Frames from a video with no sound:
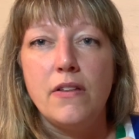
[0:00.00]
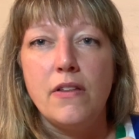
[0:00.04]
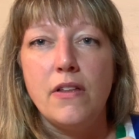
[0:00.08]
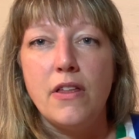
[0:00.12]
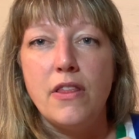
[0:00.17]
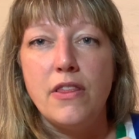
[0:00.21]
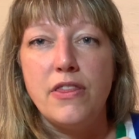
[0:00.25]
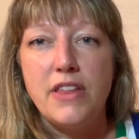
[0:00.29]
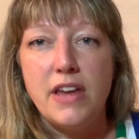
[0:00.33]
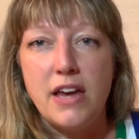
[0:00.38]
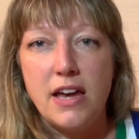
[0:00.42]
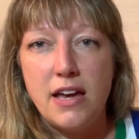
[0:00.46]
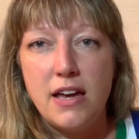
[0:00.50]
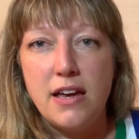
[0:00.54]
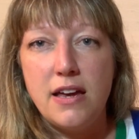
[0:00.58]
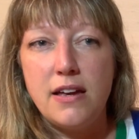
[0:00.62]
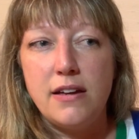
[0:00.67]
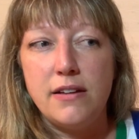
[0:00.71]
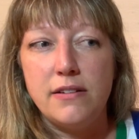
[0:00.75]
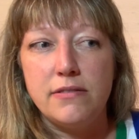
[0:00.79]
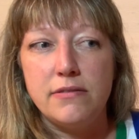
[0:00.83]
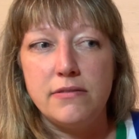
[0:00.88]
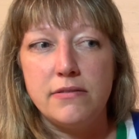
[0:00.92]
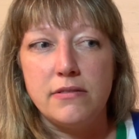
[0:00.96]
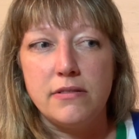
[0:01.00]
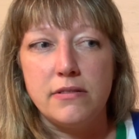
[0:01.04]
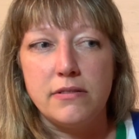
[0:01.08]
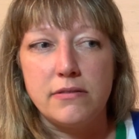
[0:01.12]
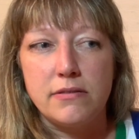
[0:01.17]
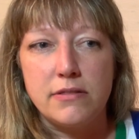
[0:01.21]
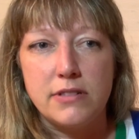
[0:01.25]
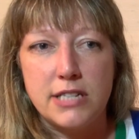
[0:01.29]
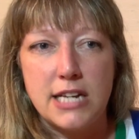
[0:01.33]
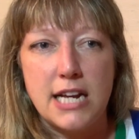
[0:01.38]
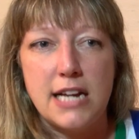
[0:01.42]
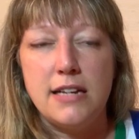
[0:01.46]
they
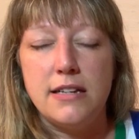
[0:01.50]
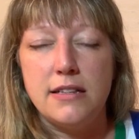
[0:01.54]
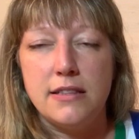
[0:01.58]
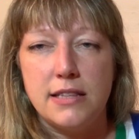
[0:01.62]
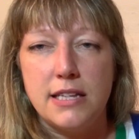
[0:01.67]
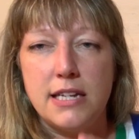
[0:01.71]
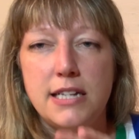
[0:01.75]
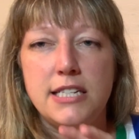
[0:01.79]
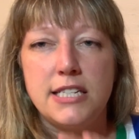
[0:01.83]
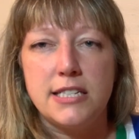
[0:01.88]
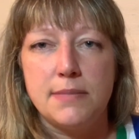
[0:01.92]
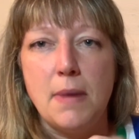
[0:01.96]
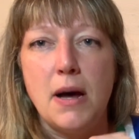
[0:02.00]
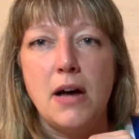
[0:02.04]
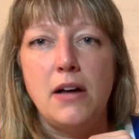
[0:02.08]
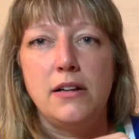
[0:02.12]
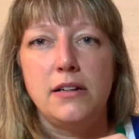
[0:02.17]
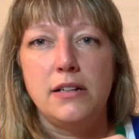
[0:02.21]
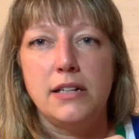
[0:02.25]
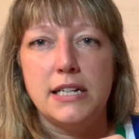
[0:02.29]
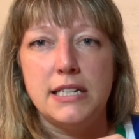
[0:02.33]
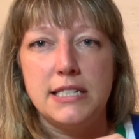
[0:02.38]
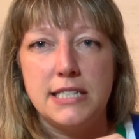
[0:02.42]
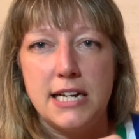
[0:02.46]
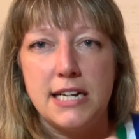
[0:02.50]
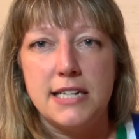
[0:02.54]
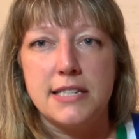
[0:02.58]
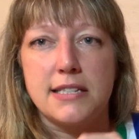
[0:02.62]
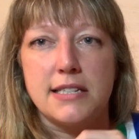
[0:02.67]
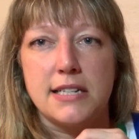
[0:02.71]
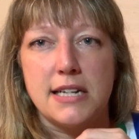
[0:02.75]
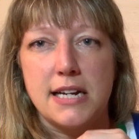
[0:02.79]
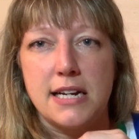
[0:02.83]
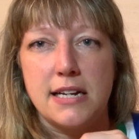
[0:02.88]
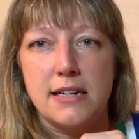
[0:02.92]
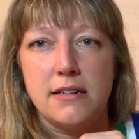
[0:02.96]
smell and taste
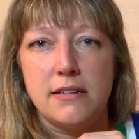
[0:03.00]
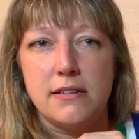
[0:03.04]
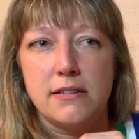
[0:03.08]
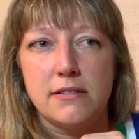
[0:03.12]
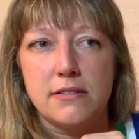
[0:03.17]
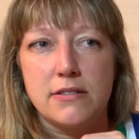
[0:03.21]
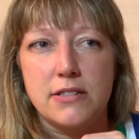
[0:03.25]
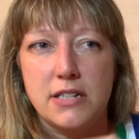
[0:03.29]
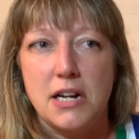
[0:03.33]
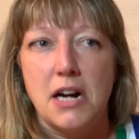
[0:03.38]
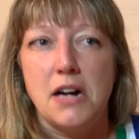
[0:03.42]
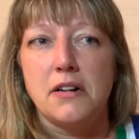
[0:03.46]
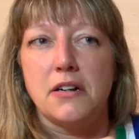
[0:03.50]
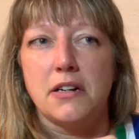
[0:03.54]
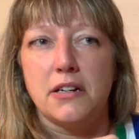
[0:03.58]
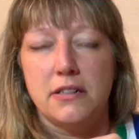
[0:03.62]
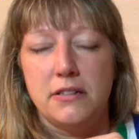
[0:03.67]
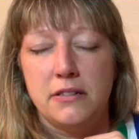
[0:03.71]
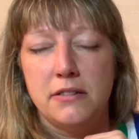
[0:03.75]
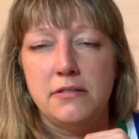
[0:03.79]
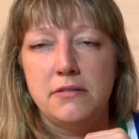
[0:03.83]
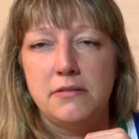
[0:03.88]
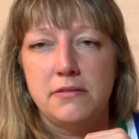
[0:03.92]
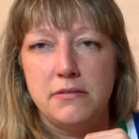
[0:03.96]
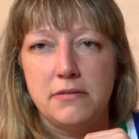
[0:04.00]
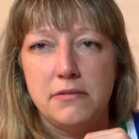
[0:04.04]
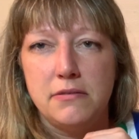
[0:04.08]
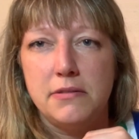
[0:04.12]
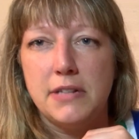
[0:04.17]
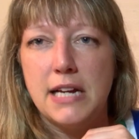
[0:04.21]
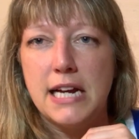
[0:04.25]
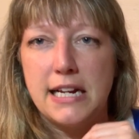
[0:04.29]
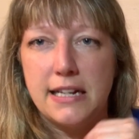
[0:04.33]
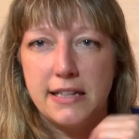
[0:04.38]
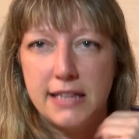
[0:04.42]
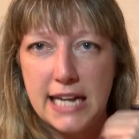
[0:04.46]
like skunk.
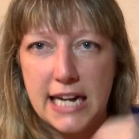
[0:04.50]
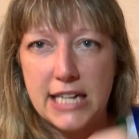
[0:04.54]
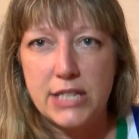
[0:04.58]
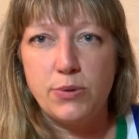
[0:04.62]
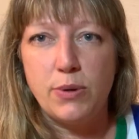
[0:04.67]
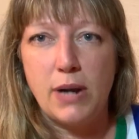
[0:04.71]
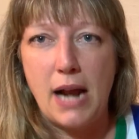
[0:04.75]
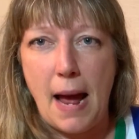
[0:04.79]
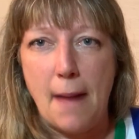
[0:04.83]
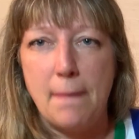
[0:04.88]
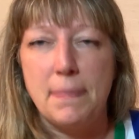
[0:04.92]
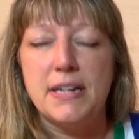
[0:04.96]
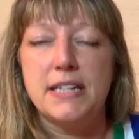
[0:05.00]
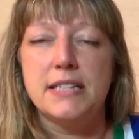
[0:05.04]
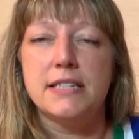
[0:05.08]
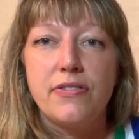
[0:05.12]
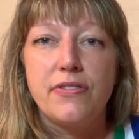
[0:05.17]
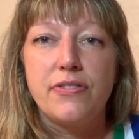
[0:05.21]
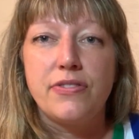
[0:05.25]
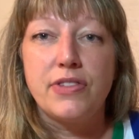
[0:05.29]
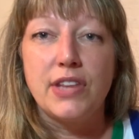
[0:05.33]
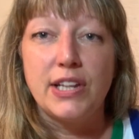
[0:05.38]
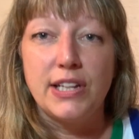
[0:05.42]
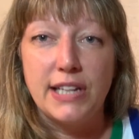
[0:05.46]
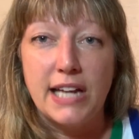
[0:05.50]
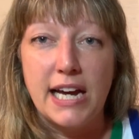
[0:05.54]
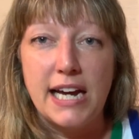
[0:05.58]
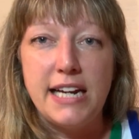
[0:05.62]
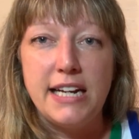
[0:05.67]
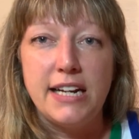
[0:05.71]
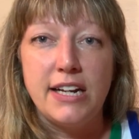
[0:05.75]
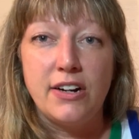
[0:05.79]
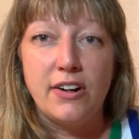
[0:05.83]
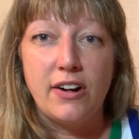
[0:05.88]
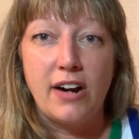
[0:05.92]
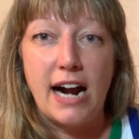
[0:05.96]
Like that's what happens. The light
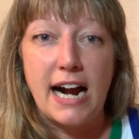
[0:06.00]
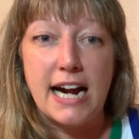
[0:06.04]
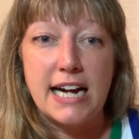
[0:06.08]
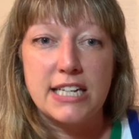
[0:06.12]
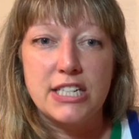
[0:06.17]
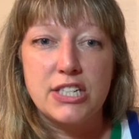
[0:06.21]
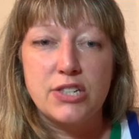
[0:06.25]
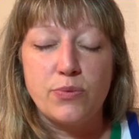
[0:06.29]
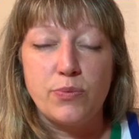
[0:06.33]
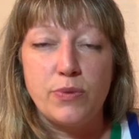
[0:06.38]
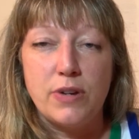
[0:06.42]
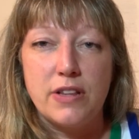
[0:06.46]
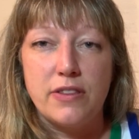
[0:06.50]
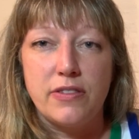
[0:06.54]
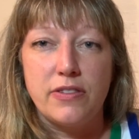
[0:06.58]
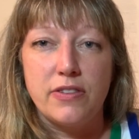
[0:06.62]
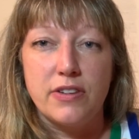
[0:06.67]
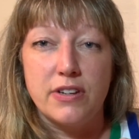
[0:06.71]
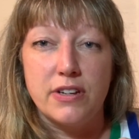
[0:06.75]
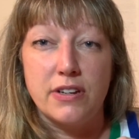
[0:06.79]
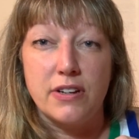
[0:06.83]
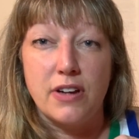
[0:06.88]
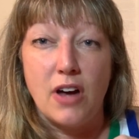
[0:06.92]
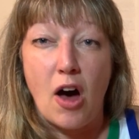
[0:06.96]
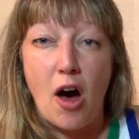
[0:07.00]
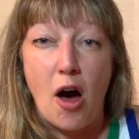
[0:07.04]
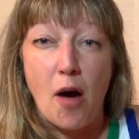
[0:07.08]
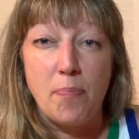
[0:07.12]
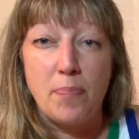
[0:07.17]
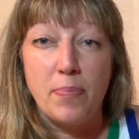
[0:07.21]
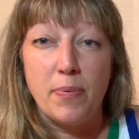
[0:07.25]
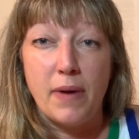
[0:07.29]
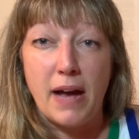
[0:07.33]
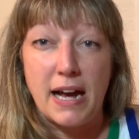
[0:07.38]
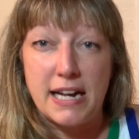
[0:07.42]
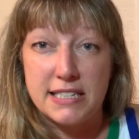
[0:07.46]
interacts with the
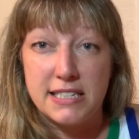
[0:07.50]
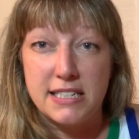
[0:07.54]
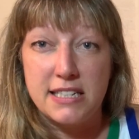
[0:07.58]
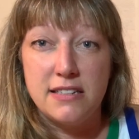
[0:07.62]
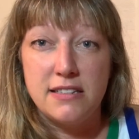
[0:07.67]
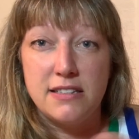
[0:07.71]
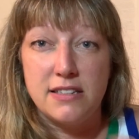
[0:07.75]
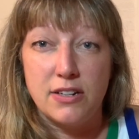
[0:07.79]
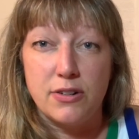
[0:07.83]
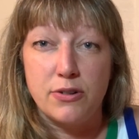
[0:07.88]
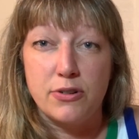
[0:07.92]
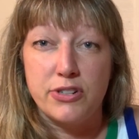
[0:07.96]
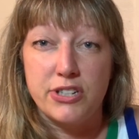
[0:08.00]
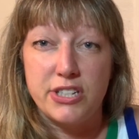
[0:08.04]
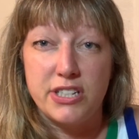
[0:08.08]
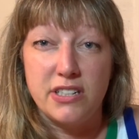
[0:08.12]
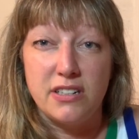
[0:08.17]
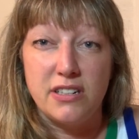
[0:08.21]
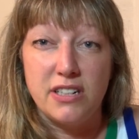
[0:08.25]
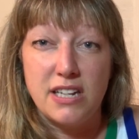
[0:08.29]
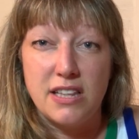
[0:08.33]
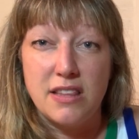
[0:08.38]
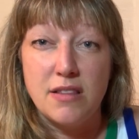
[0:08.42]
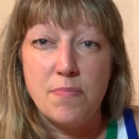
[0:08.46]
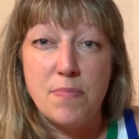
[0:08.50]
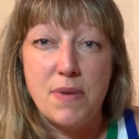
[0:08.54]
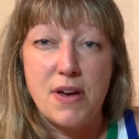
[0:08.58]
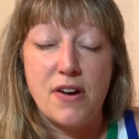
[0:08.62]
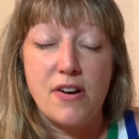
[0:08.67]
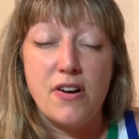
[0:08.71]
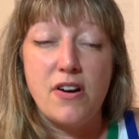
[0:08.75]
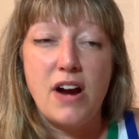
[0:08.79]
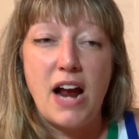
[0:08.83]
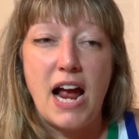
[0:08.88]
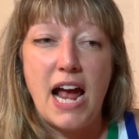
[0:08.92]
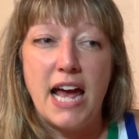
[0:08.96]
hop acids that are still in the
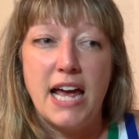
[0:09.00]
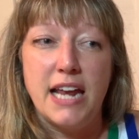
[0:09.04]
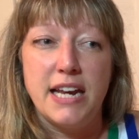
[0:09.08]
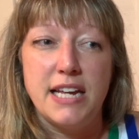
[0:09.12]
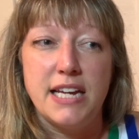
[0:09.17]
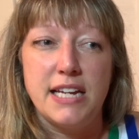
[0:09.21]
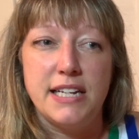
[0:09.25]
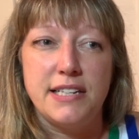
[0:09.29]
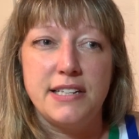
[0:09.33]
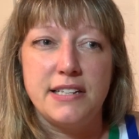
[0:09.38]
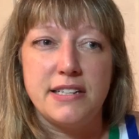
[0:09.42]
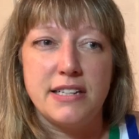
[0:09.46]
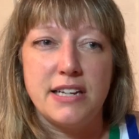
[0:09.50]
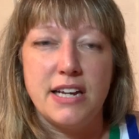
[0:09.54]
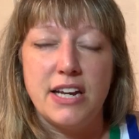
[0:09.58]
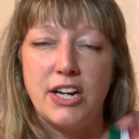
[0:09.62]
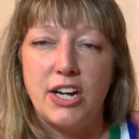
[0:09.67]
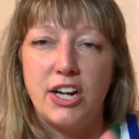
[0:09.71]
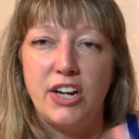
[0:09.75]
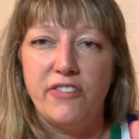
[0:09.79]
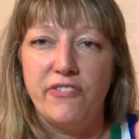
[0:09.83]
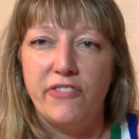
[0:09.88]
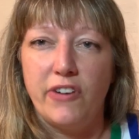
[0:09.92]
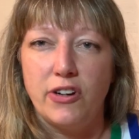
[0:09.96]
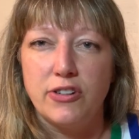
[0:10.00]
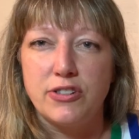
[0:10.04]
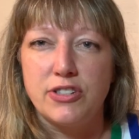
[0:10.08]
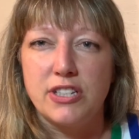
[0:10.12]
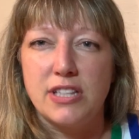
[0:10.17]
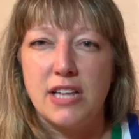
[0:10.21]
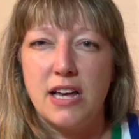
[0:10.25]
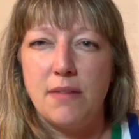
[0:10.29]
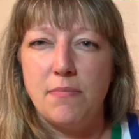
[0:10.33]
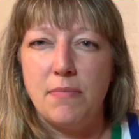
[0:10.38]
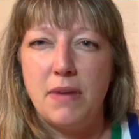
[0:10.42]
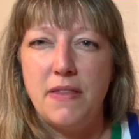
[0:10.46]
beer, and it converts
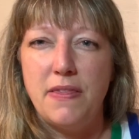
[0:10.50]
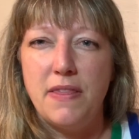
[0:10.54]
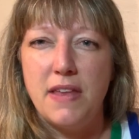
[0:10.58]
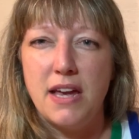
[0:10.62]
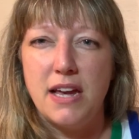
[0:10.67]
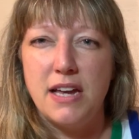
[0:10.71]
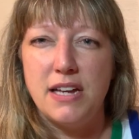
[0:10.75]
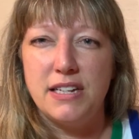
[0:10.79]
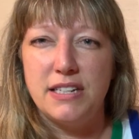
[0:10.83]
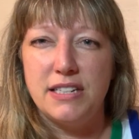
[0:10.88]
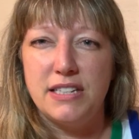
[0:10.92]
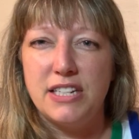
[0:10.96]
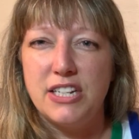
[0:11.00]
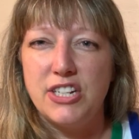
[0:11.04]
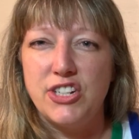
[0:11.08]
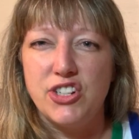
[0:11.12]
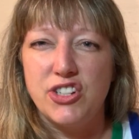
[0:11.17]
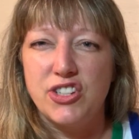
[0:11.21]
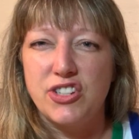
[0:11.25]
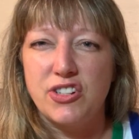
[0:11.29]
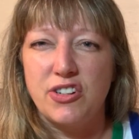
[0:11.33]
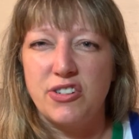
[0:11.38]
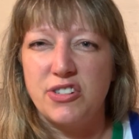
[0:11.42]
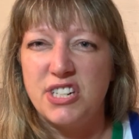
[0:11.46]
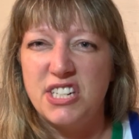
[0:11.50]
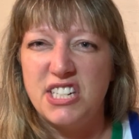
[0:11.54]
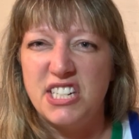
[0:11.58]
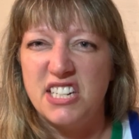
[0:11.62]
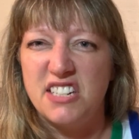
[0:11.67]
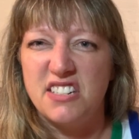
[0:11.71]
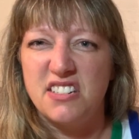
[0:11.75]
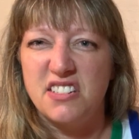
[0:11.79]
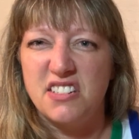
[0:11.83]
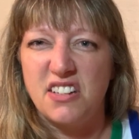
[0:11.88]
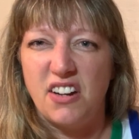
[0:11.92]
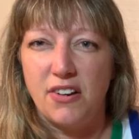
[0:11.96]
them, and they just start to
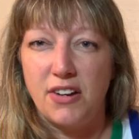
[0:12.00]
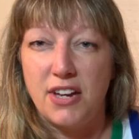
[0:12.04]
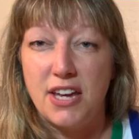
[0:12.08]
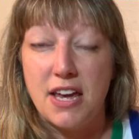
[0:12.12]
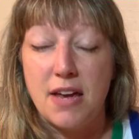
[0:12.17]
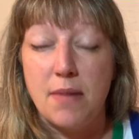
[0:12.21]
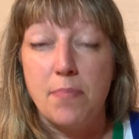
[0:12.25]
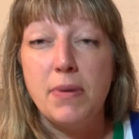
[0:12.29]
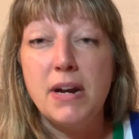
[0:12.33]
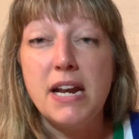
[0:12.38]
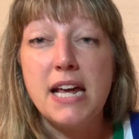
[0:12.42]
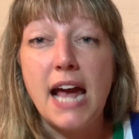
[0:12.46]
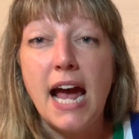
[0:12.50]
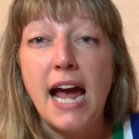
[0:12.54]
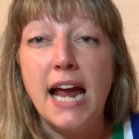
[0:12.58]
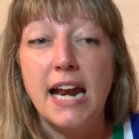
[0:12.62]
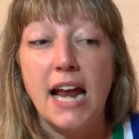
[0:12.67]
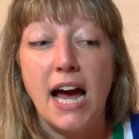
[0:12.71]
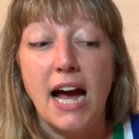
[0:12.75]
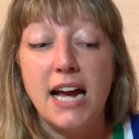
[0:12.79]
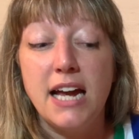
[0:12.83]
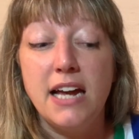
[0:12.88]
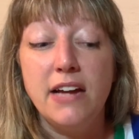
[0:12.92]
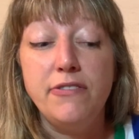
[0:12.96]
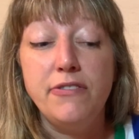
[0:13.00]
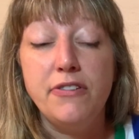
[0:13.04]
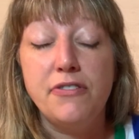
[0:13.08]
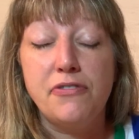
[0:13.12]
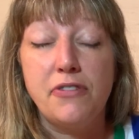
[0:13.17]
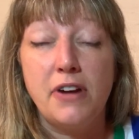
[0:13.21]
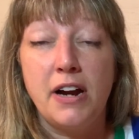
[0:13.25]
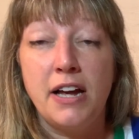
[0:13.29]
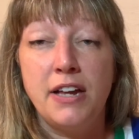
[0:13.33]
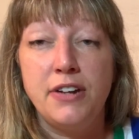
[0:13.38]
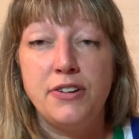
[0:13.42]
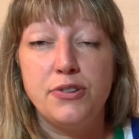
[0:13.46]
taste skunky. But again, I have a
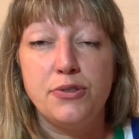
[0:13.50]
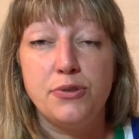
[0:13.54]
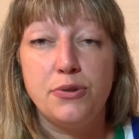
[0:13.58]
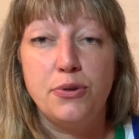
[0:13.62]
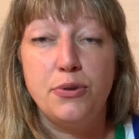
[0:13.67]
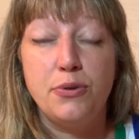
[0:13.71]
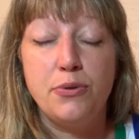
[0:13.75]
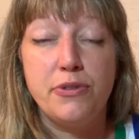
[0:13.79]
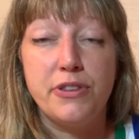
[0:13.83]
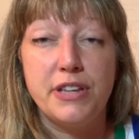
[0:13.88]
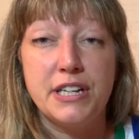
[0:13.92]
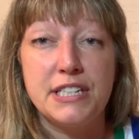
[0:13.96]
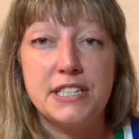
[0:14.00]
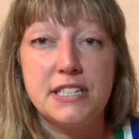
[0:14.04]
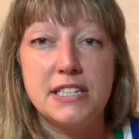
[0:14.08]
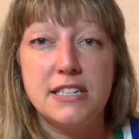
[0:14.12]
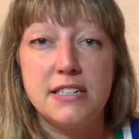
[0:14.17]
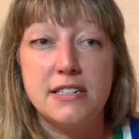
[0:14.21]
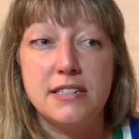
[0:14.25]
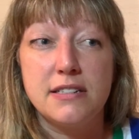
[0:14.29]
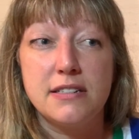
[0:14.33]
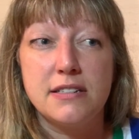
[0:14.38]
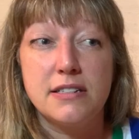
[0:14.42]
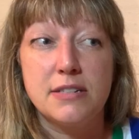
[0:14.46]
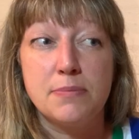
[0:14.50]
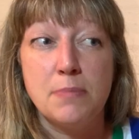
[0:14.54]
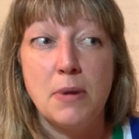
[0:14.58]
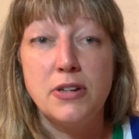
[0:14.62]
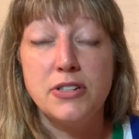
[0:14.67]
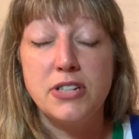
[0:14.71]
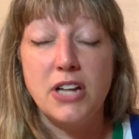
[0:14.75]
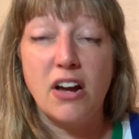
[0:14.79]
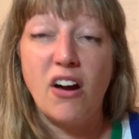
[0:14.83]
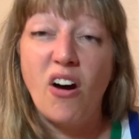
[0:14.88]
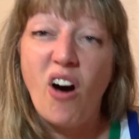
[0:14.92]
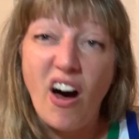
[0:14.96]
friend who thinks it smells
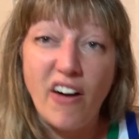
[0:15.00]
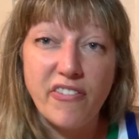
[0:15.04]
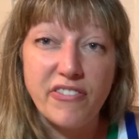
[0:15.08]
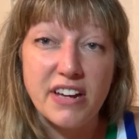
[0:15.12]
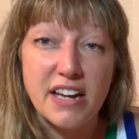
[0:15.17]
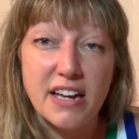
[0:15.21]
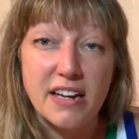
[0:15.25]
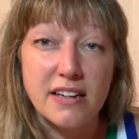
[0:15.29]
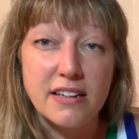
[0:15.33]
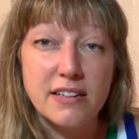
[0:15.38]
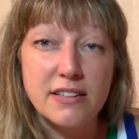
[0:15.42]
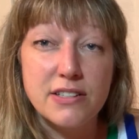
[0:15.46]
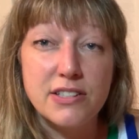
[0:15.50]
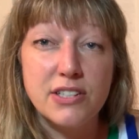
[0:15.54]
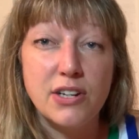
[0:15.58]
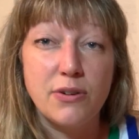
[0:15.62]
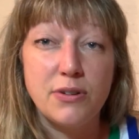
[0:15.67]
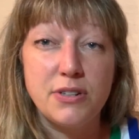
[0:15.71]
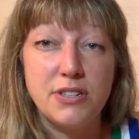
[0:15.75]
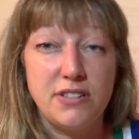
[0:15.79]
like coffee, so